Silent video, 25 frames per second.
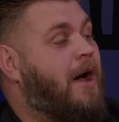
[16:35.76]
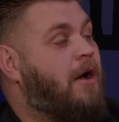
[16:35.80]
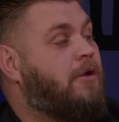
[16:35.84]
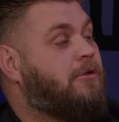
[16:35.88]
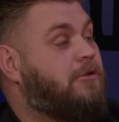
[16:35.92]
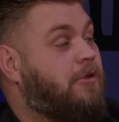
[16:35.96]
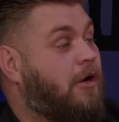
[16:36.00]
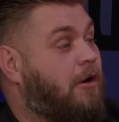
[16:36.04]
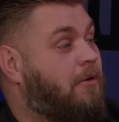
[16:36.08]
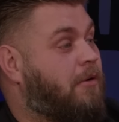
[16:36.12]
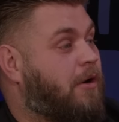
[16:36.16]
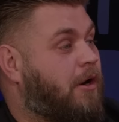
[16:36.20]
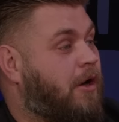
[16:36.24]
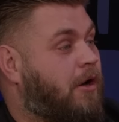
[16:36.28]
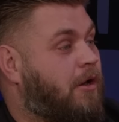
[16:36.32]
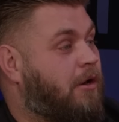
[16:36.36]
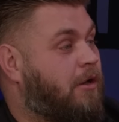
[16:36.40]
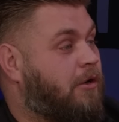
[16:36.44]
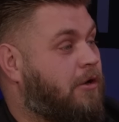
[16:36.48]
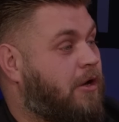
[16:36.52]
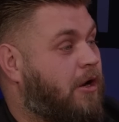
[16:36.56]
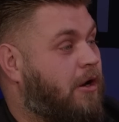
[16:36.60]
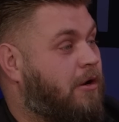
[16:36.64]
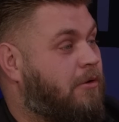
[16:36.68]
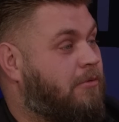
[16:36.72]
amount of dough and
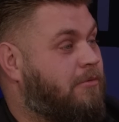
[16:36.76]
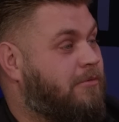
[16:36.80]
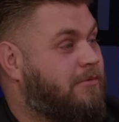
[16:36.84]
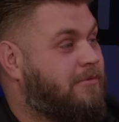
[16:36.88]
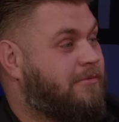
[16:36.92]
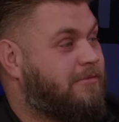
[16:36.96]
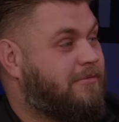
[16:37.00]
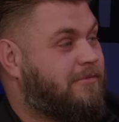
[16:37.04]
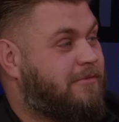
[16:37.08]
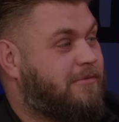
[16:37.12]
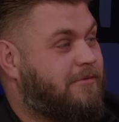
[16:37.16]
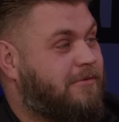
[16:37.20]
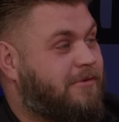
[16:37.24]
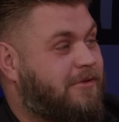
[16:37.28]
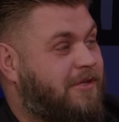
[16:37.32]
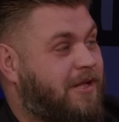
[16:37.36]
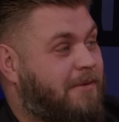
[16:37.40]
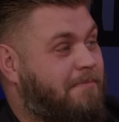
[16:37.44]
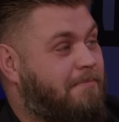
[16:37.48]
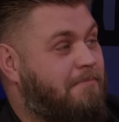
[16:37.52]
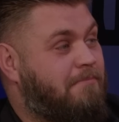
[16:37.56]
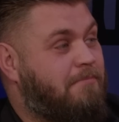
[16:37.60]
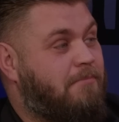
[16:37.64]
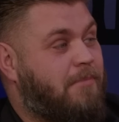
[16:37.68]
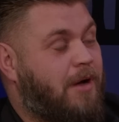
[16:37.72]
all to go,
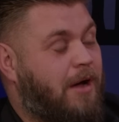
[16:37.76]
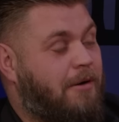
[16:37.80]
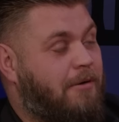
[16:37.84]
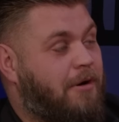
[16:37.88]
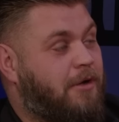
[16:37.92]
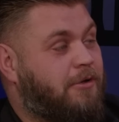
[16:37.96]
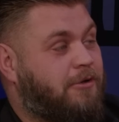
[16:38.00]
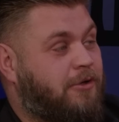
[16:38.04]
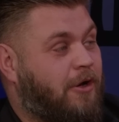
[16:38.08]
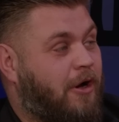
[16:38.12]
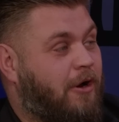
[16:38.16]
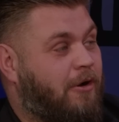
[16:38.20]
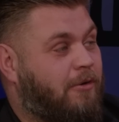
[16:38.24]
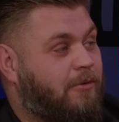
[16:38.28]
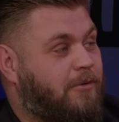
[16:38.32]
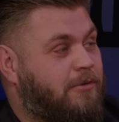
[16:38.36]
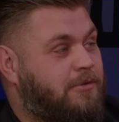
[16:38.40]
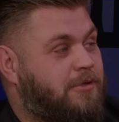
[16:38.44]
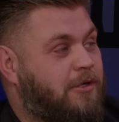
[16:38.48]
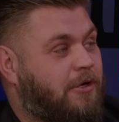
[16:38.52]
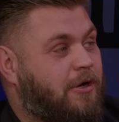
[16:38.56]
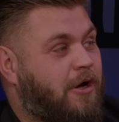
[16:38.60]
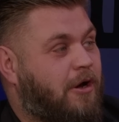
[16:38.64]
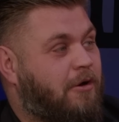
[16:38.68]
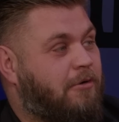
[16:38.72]
the amount of dough
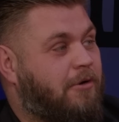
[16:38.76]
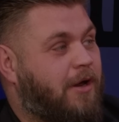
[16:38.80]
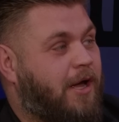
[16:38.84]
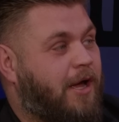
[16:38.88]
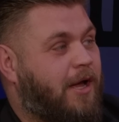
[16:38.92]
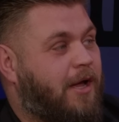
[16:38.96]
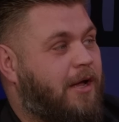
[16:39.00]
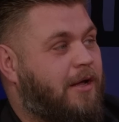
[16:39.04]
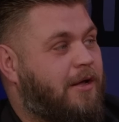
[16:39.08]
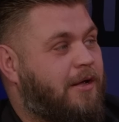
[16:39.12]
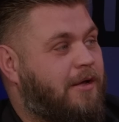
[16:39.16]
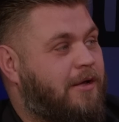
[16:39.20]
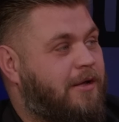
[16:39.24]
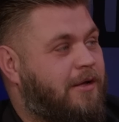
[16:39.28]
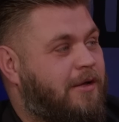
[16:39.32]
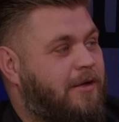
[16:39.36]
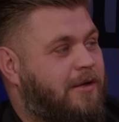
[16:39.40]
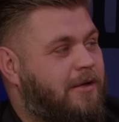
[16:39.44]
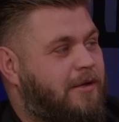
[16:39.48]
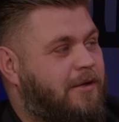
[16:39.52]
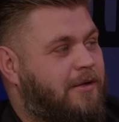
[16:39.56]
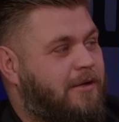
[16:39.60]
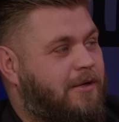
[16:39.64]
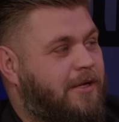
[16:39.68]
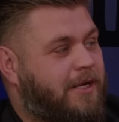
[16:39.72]
to go there
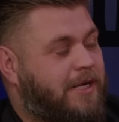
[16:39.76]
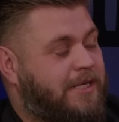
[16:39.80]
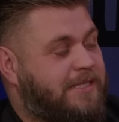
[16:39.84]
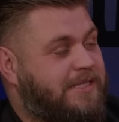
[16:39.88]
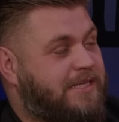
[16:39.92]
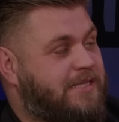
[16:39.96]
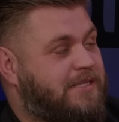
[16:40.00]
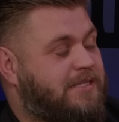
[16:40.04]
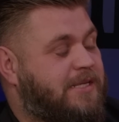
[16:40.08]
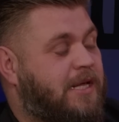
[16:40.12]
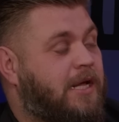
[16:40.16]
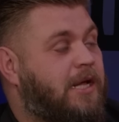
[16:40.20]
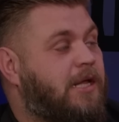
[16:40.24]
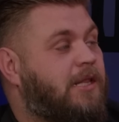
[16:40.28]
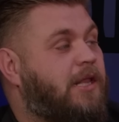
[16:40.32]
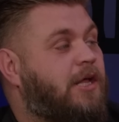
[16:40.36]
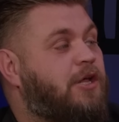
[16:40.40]
is insane.